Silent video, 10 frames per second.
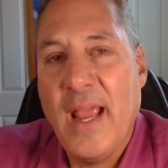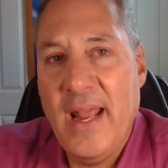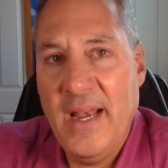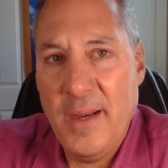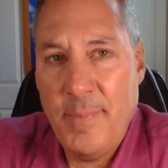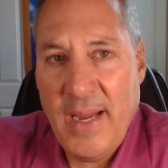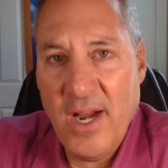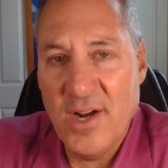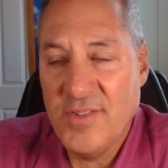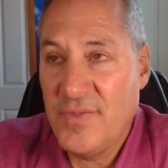And it
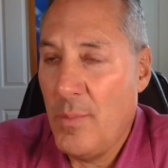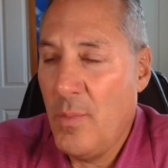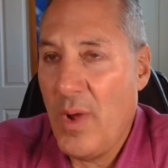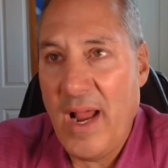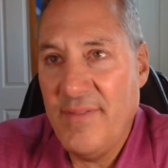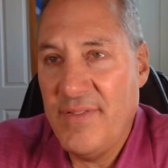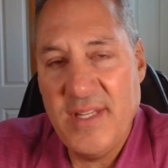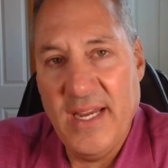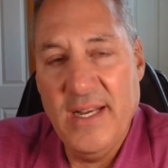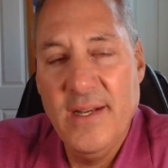appears from what I've
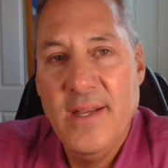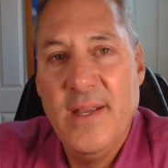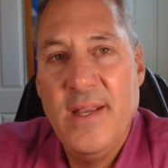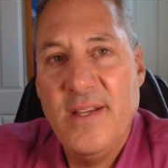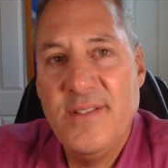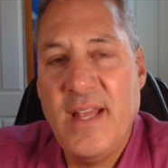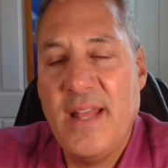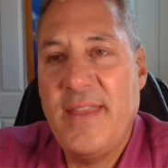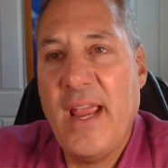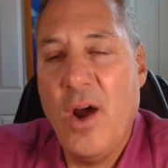seen is
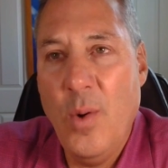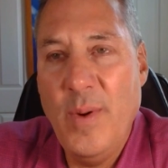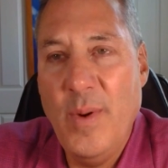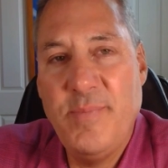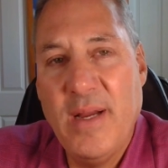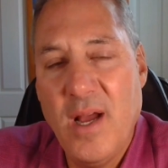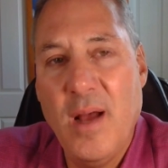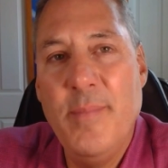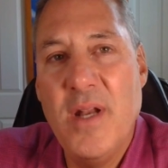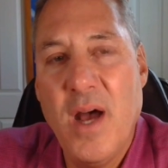that they always
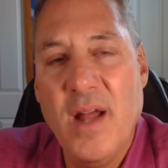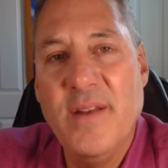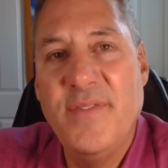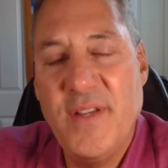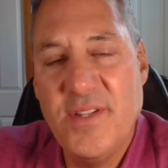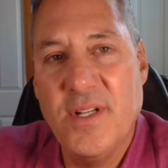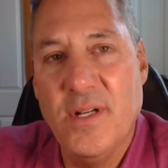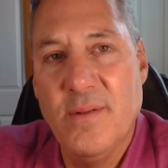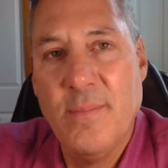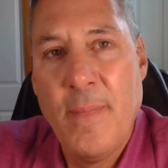become non-physical.